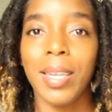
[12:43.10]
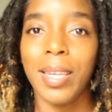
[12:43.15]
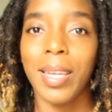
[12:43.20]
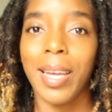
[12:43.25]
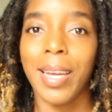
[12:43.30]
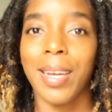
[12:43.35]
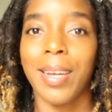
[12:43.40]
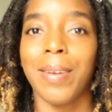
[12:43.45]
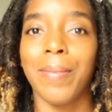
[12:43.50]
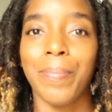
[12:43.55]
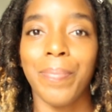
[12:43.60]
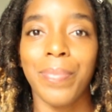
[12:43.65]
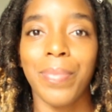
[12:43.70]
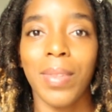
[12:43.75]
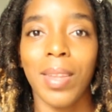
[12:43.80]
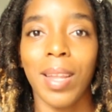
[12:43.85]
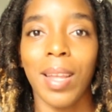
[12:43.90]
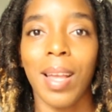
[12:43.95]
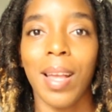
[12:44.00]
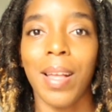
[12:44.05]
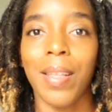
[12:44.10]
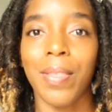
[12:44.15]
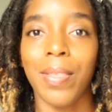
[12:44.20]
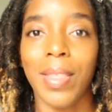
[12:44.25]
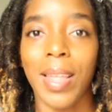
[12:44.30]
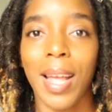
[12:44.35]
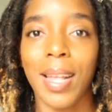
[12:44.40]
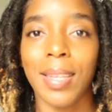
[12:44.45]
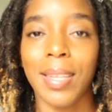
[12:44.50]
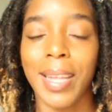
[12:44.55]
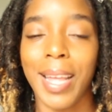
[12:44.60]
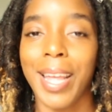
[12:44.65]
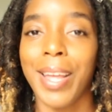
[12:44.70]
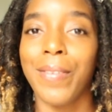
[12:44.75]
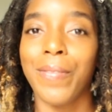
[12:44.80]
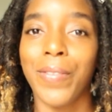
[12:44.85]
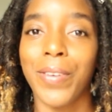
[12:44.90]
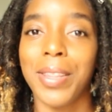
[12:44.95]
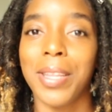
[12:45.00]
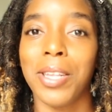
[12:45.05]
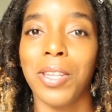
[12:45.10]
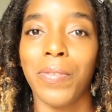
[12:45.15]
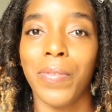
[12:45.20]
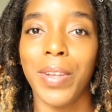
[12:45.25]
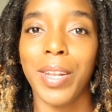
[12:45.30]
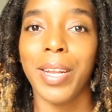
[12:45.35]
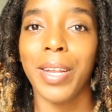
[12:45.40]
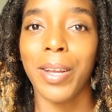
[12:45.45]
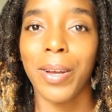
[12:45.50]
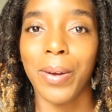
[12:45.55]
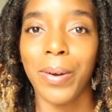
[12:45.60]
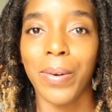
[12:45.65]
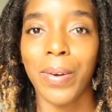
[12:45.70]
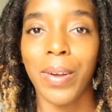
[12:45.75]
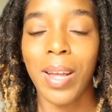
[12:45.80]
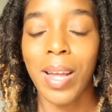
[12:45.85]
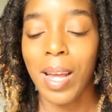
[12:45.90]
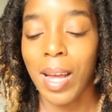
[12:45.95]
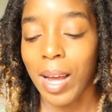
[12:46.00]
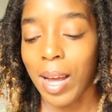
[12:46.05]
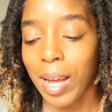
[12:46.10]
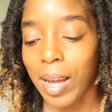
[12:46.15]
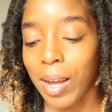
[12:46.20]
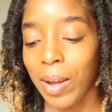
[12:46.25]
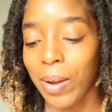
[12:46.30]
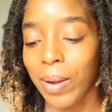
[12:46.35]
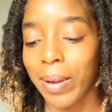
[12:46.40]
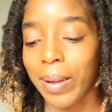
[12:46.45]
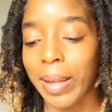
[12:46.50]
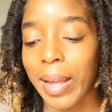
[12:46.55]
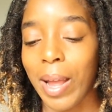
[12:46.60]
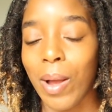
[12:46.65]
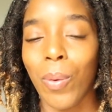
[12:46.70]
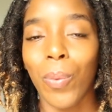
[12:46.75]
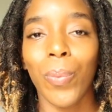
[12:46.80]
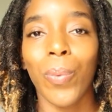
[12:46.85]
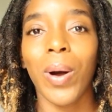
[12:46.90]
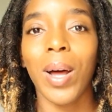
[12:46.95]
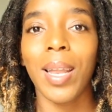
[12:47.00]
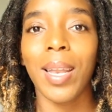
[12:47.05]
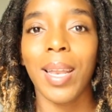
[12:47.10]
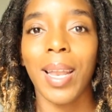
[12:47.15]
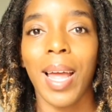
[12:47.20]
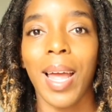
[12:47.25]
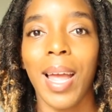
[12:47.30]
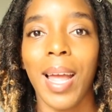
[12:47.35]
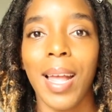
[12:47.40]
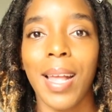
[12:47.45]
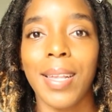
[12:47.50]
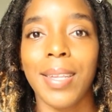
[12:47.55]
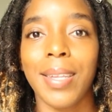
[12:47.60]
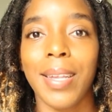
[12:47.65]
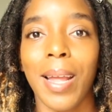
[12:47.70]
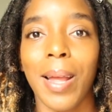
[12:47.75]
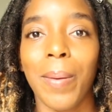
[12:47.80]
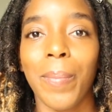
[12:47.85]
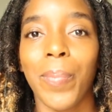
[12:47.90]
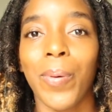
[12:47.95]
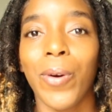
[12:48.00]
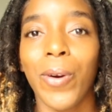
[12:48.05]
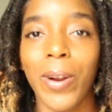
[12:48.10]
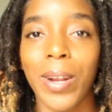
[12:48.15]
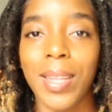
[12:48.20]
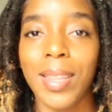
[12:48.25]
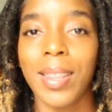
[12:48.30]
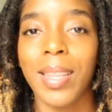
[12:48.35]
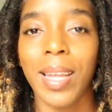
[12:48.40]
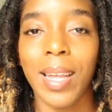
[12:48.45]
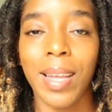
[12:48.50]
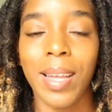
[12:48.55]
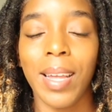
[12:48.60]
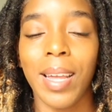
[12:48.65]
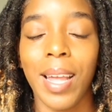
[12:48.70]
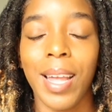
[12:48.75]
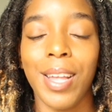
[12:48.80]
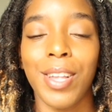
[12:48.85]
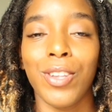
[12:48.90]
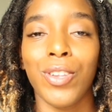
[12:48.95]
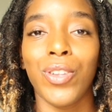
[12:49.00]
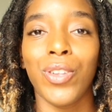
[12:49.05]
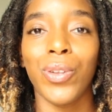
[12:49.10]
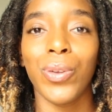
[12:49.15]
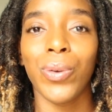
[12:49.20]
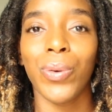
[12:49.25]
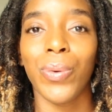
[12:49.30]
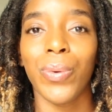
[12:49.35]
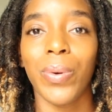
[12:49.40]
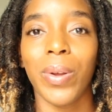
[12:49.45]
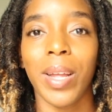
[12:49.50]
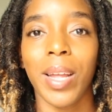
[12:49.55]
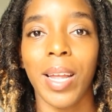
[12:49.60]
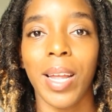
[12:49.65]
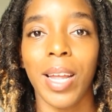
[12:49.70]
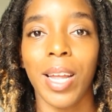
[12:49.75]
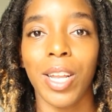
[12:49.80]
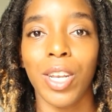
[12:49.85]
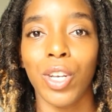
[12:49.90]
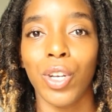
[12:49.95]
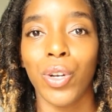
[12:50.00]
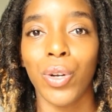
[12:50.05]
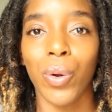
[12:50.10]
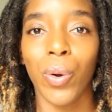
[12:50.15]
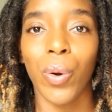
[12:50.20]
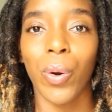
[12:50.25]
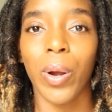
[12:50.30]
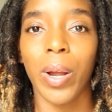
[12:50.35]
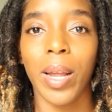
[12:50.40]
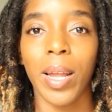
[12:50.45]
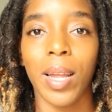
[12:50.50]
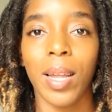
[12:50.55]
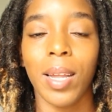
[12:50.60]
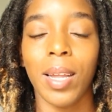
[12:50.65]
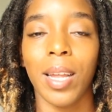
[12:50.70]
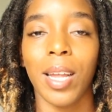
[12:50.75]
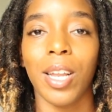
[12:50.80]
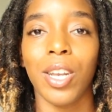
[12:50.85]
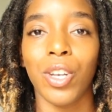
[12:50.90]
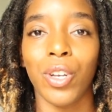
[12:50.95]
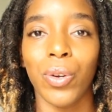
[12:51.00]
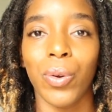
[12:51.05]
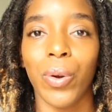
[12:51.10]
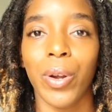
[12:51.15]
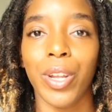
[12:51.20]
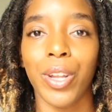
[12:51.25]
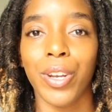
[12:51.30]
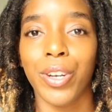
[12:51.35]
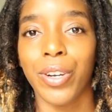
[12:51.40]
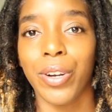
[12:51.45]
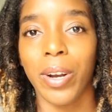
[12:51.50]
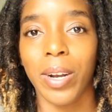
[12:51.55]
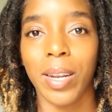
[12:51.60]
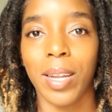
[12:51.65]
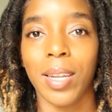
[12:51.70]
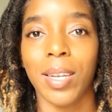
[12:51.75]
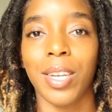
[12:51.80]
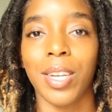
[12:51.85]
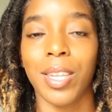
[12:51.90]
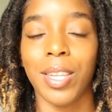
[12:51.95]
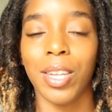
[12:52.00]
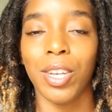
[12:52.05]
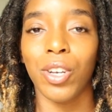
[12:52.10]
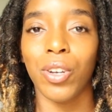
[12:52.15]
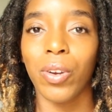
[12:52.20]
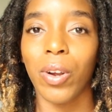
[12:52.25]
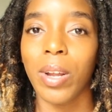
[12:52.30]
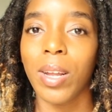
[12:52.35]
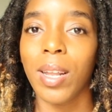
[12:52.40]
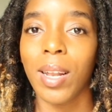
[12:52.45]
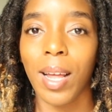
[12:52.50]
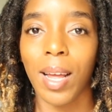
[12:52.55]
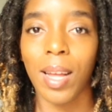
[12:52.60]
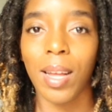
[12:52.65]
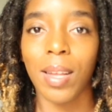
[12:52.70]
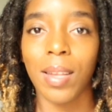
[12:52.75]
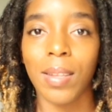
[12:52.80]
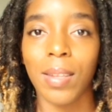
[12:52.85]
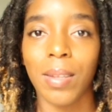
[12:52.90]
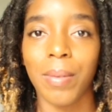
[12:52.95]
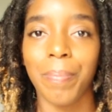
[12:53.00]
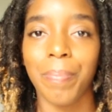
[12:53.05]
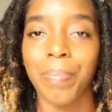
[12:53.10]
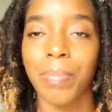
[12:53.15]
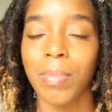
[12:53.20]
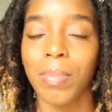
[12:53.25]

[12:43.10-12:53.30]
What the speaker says: yeah, that's it for this video. And one last important thing is to enjoy your journey. Just enjoy your locks,